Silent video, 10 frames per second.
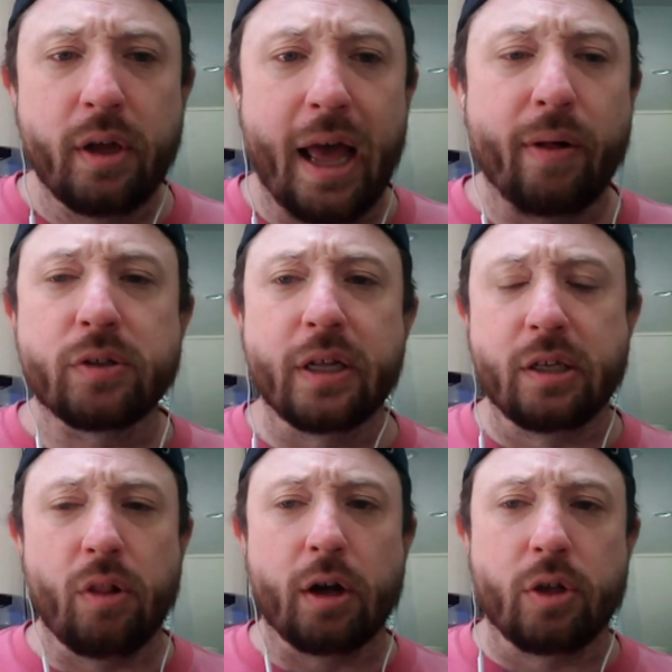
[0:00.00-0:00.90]
Alex Lancey,
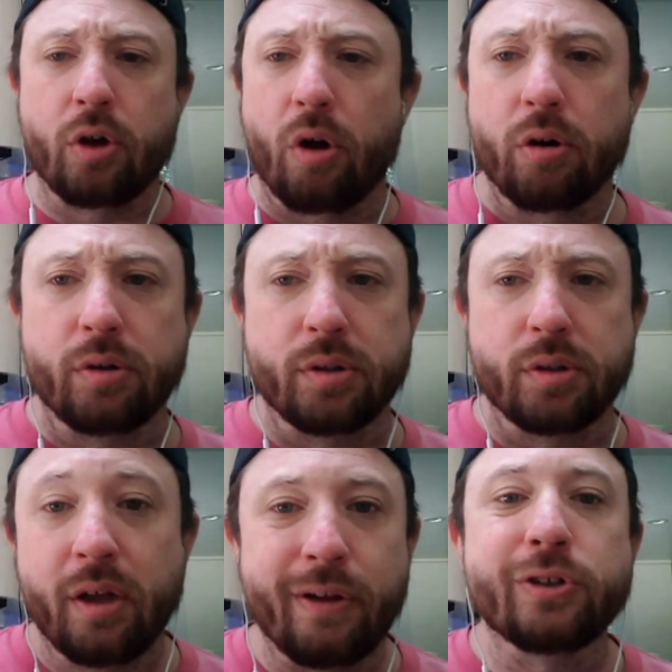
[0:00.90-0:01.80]
Locked On Cardinals.
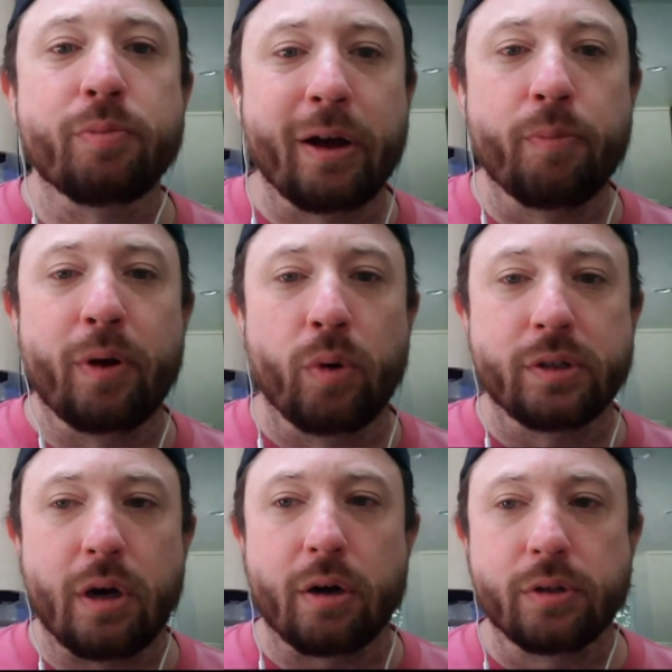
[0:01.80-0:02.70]
There's your Michael Bidwill
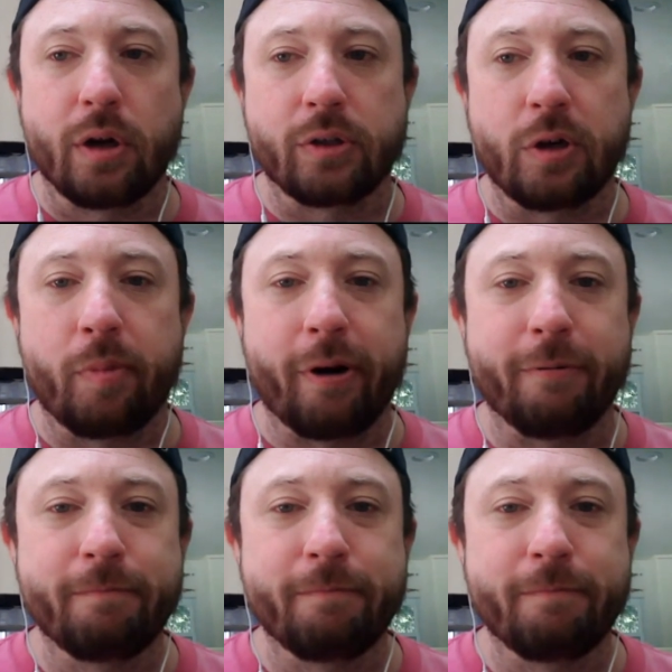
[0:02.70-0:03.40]
talk. I'll talk to you tomorrow.